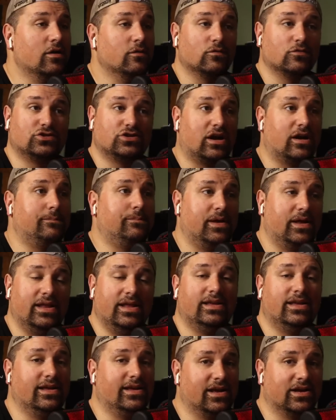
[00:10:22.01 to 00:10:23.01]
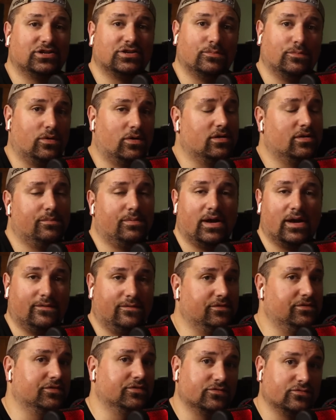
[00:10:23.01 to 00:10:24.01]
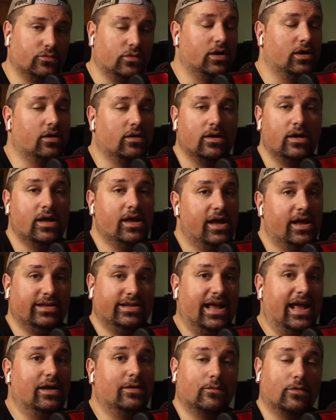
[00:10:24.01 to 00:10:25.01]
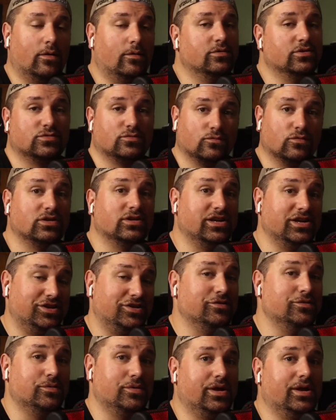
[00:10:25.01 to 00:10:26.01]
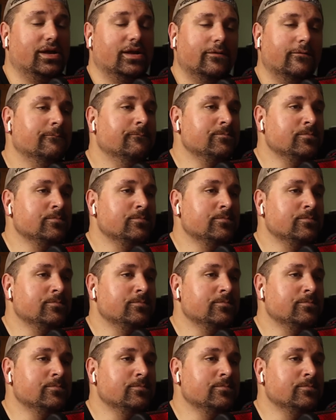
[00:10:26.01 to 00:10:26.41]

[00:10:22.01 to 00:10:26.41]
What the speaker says: Rashad Penny can catch the ball in the backfield as well. And Gainwell was really doing it.